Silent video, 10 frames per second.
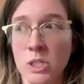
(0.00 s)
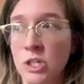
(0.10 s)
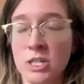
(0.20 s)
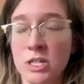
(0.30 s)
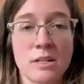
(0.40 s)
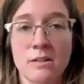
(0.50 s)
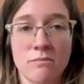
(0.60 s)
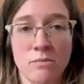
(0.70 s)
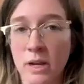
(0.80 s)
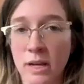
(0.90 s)
Just
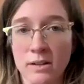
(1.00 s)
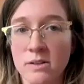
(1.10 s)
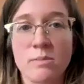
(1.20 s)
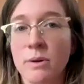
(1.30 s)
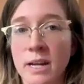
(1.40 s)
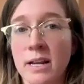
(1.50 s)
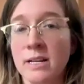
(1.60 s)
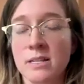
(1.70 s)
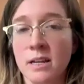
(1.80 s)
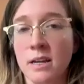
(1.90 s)
like
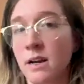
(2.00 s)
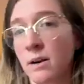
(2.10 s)
spontaneously,